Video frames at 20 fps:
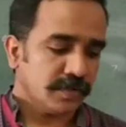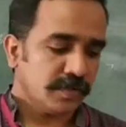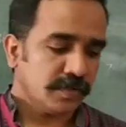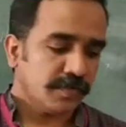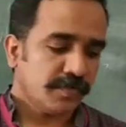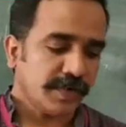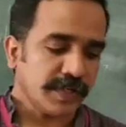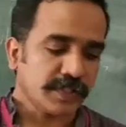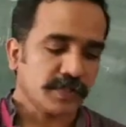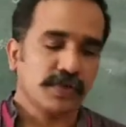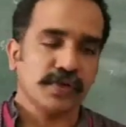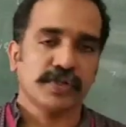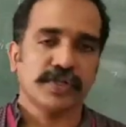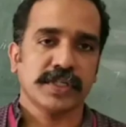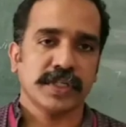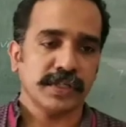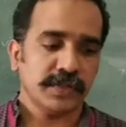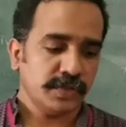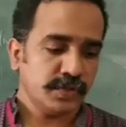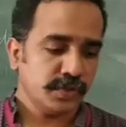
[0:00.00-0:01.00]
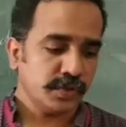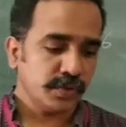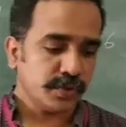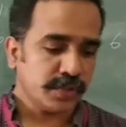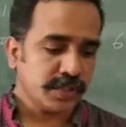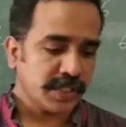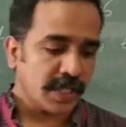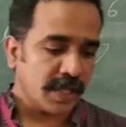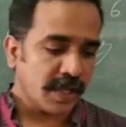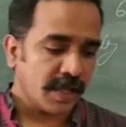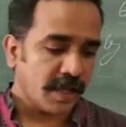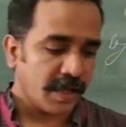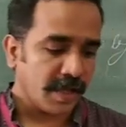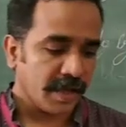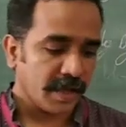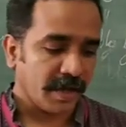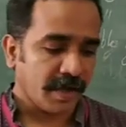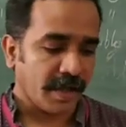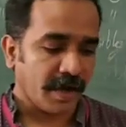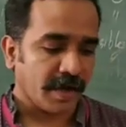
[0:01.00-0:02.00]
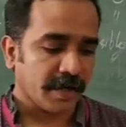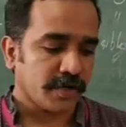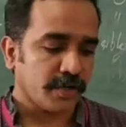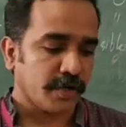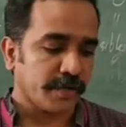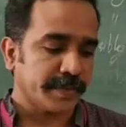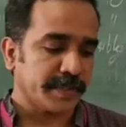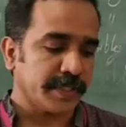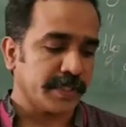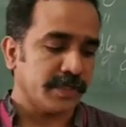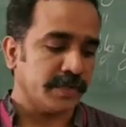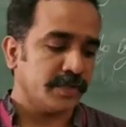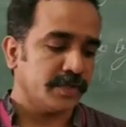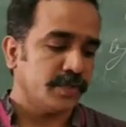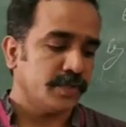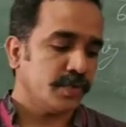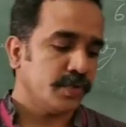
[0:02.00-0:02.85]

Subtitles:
First question, choose the correct option.